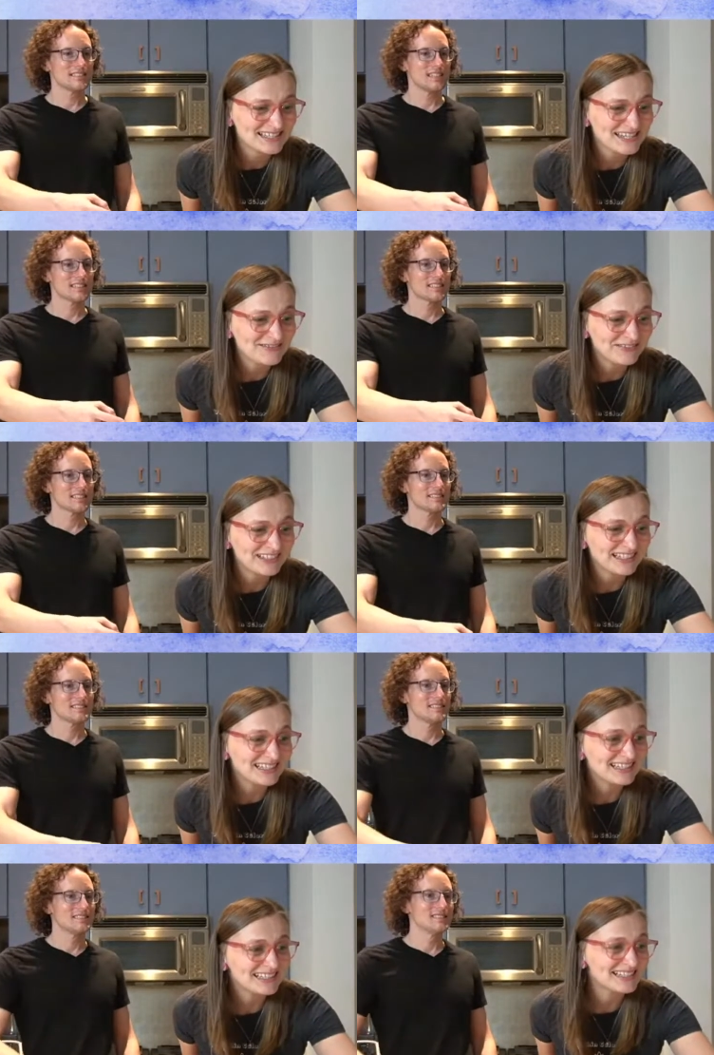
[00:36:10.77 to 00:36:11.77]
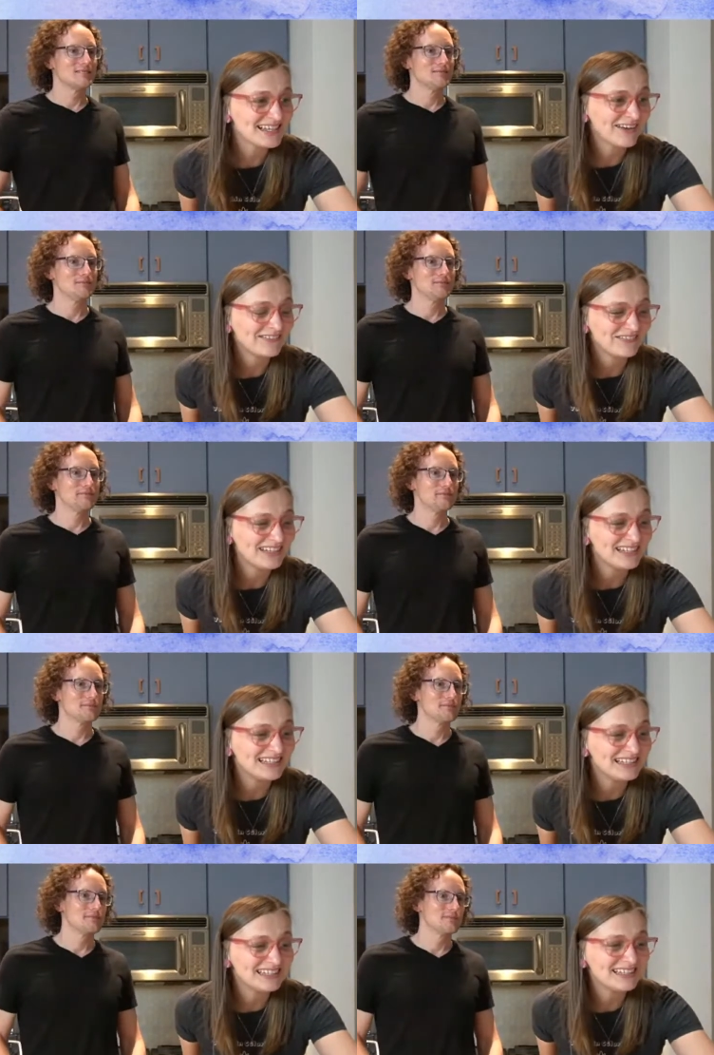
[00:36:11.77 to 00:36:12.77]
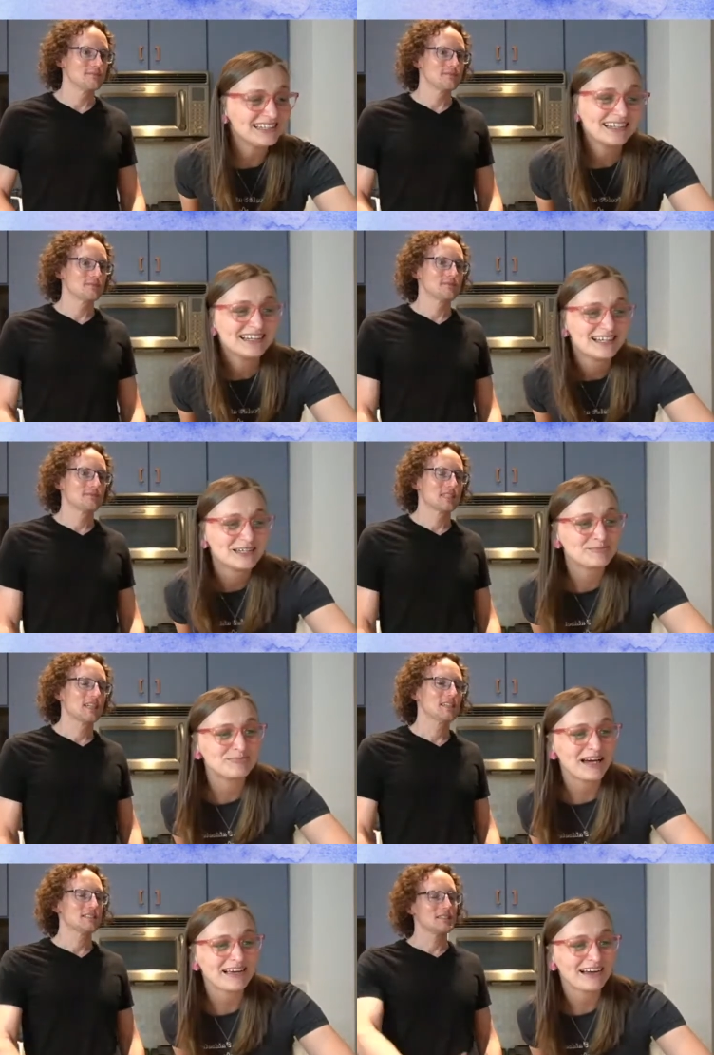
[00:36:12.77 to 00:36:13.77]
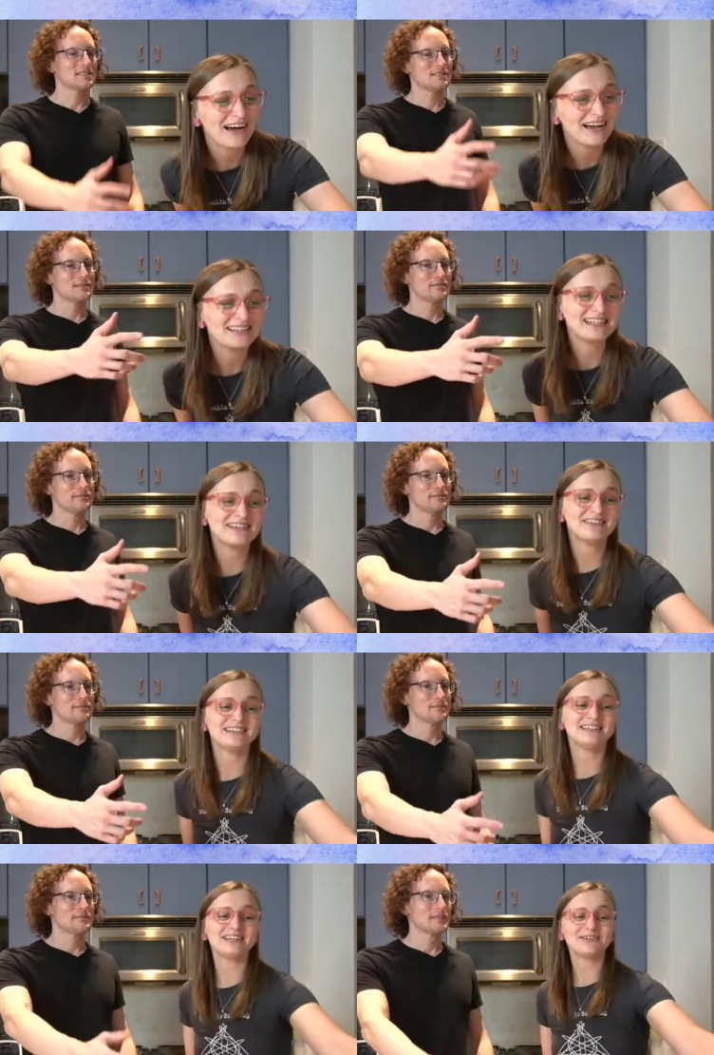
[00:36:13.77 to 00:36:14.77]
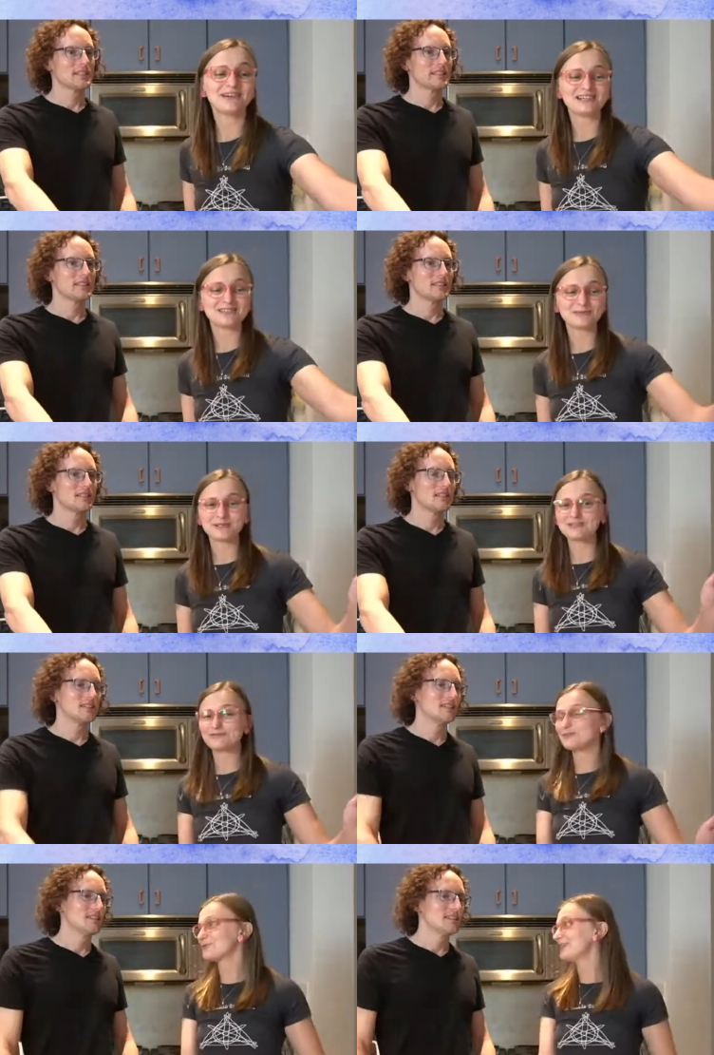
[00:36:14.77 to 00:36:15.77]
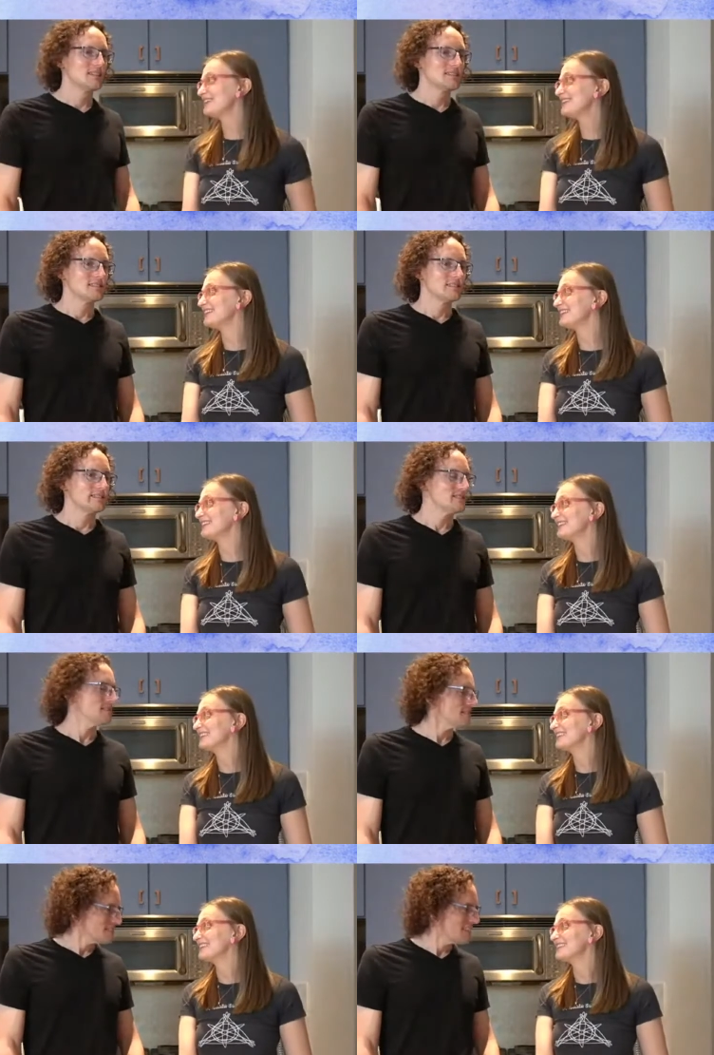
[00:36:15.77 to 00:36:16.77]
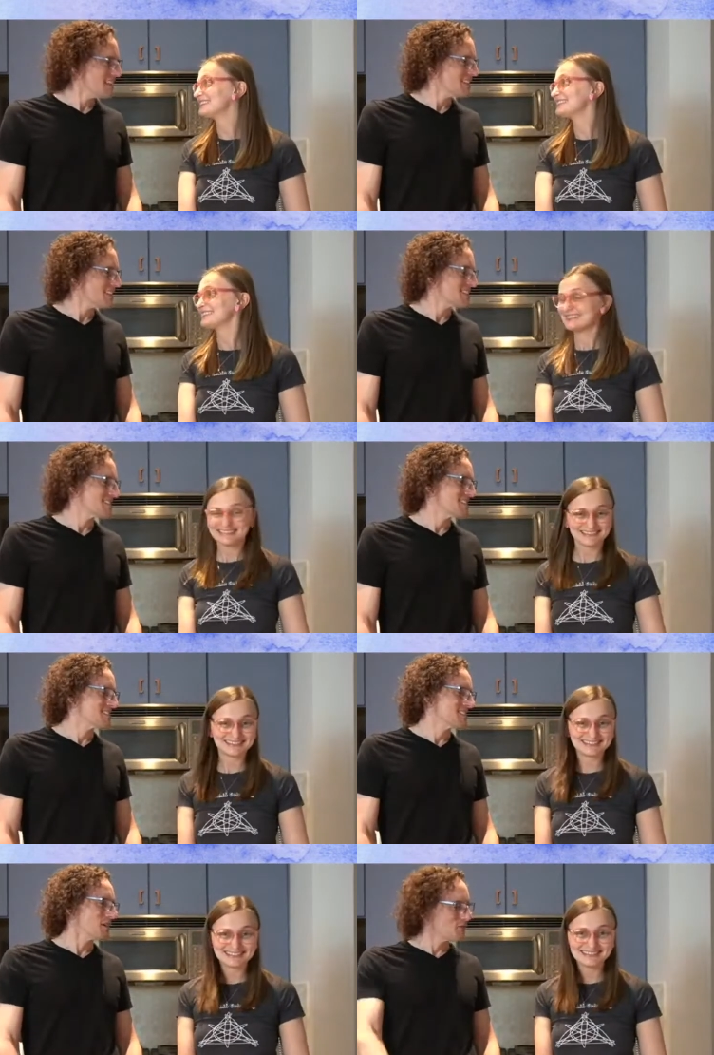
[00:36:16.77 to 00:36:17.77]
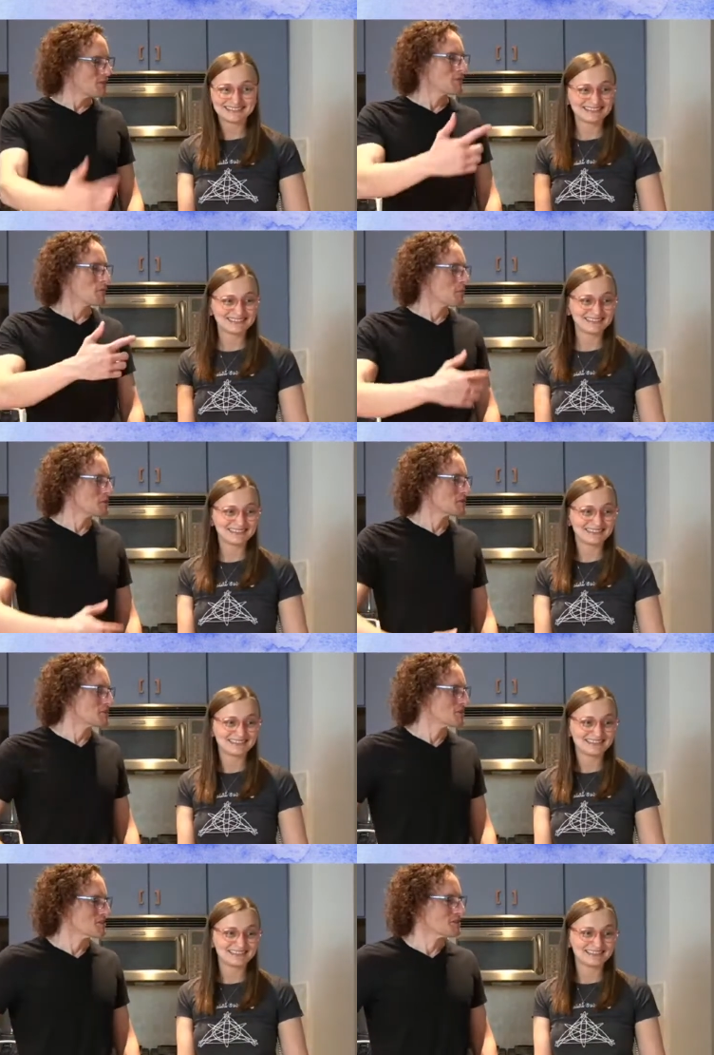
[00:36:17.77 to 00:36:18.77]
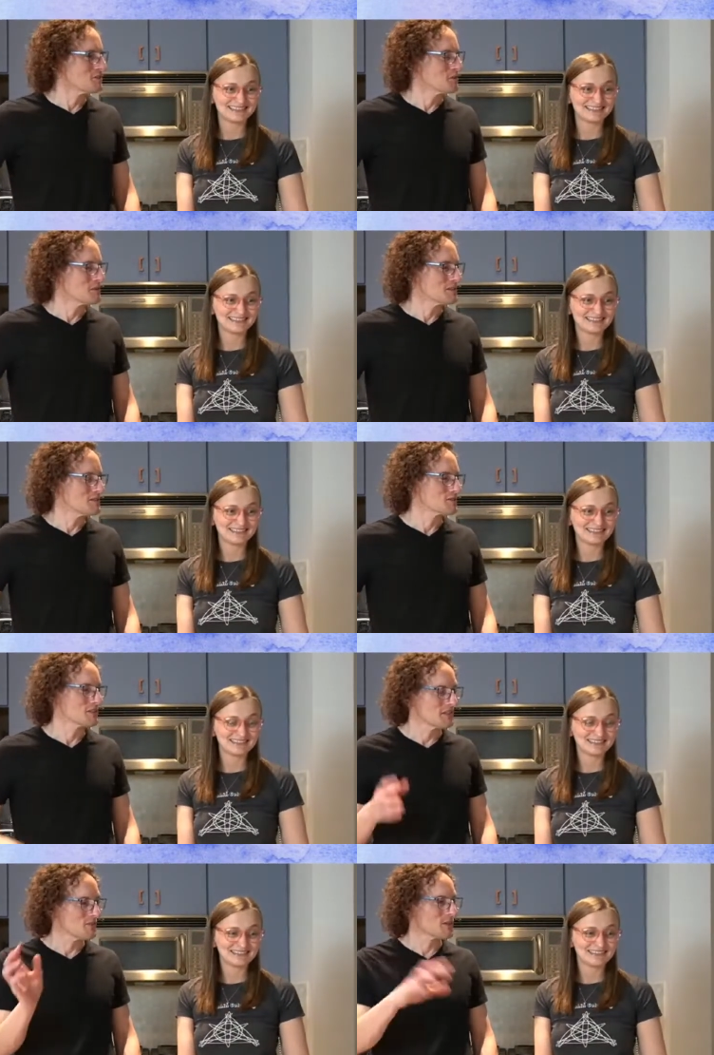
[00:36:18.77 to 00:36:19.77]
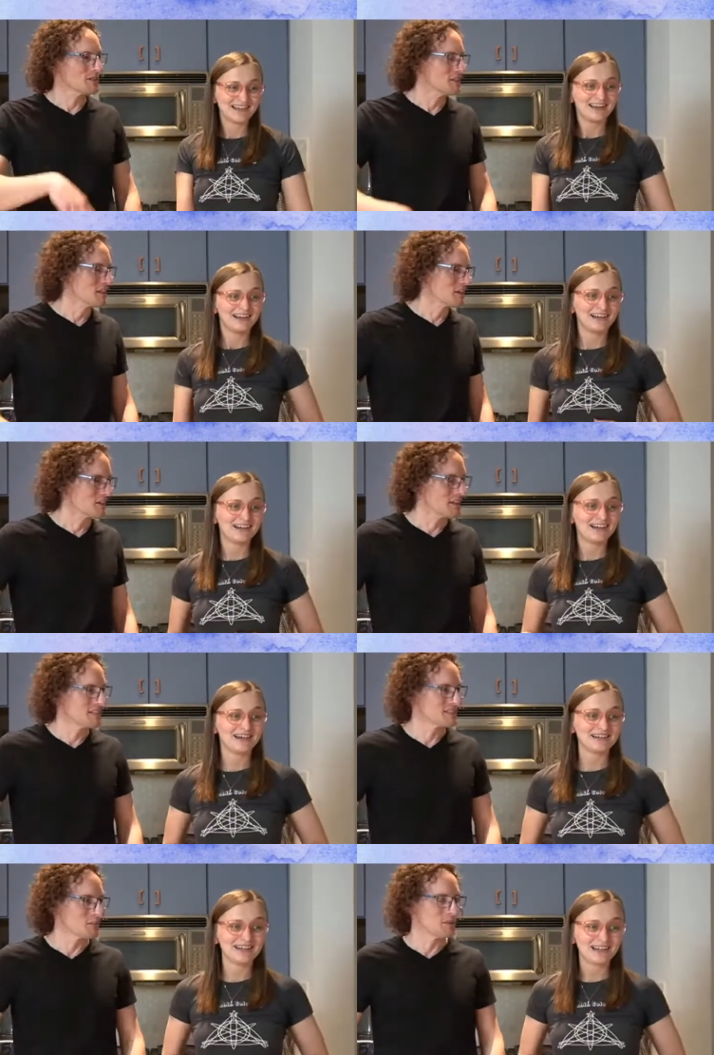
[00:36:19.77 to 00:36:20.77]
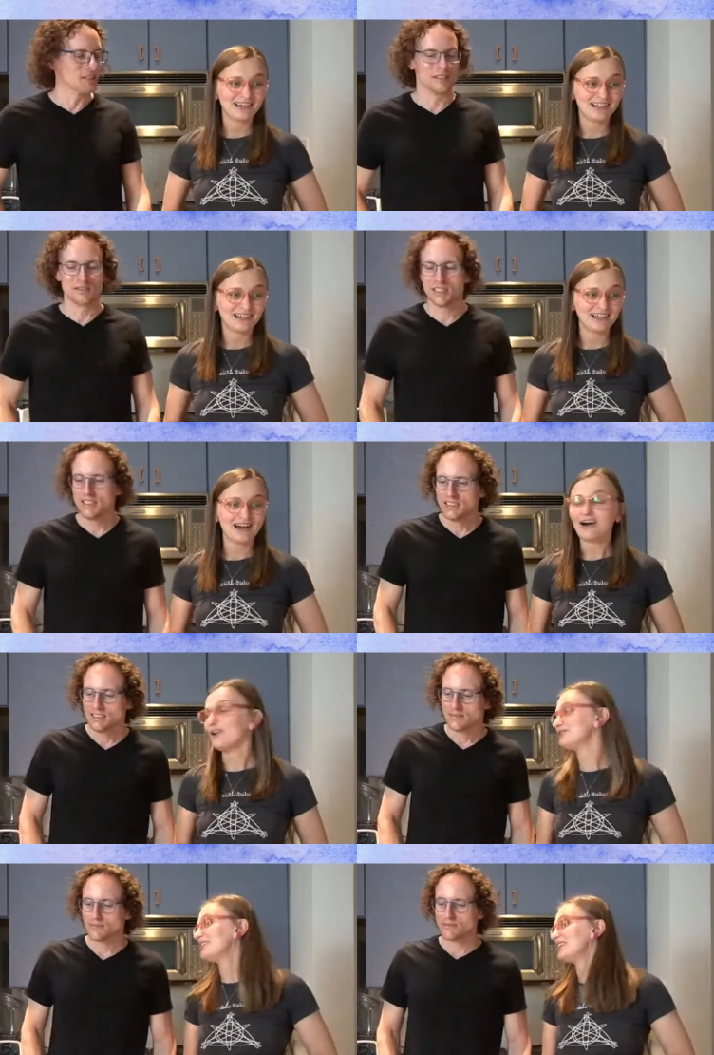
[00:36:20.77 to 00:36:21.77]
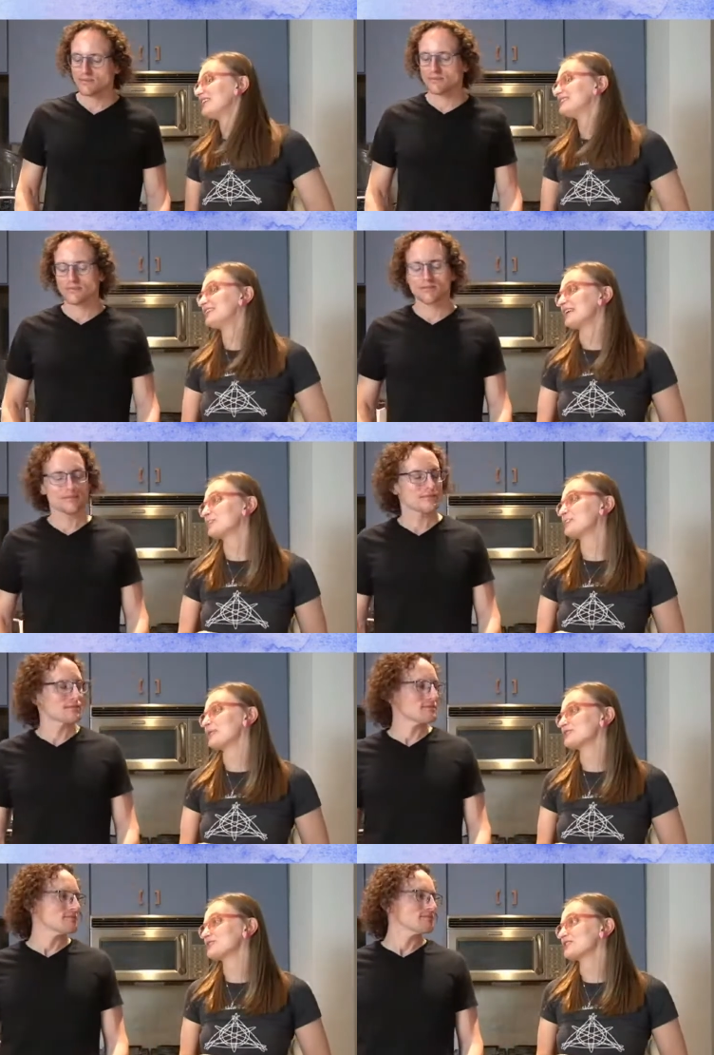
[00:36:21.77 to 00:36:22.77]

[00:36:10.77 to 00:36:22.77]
Speaker 1: yes. Tiffany, Delphine, Becca, David. Thank you guys so much for joining.
Speaker 2: Yes, and Delphine remembers the shirts too, and she's significantly younger than us, I believe.
Speaker 1: Oh, the the airbrush